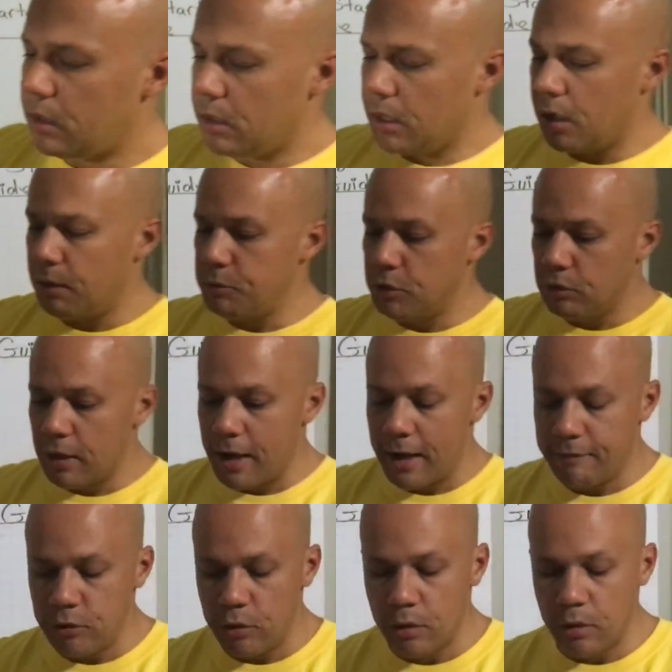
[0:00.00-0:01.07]
You'll
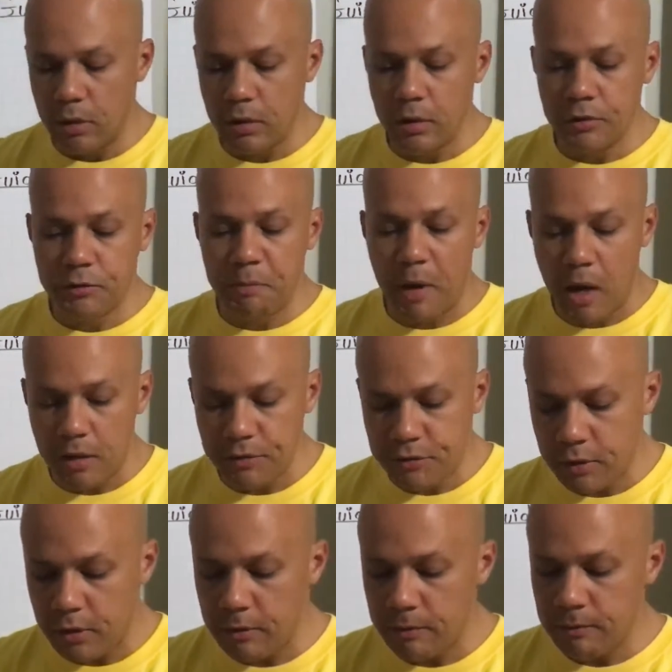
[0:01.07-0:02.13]
have your
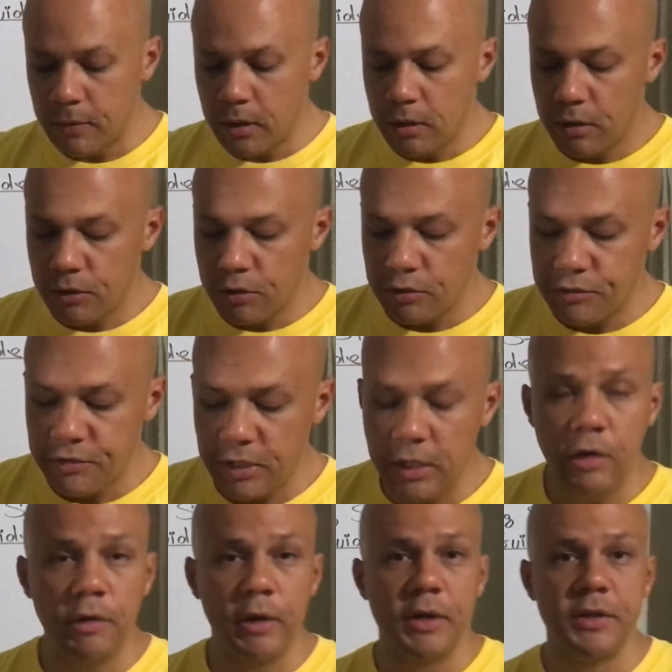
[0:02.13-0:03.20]
sponsor, your
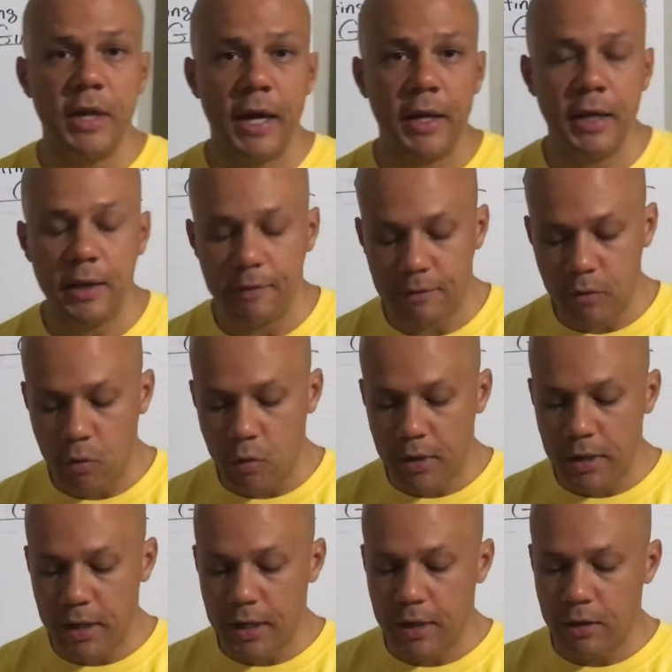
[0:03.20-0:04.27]
senior executive
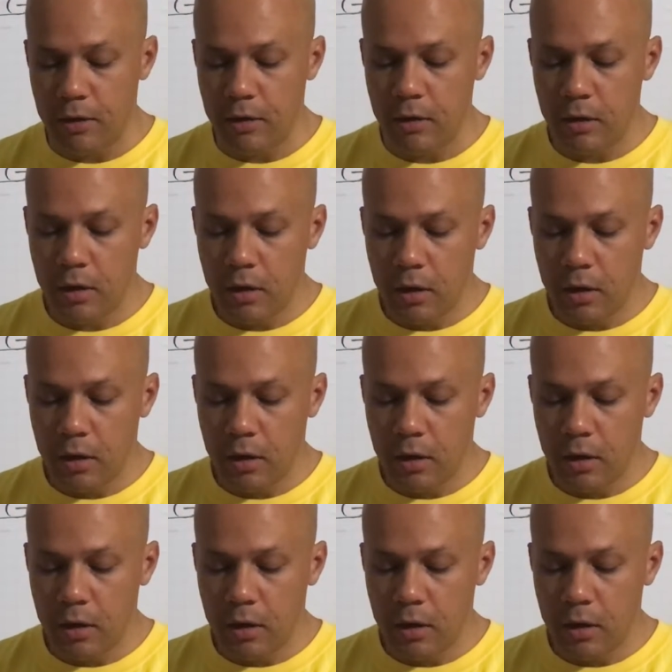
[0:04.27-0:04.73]
coordinator,